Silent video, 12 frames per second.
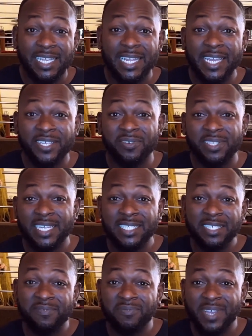like your
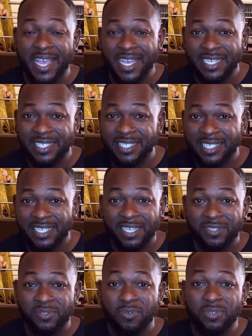native wears,
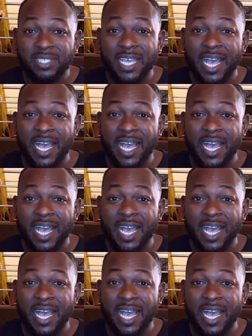those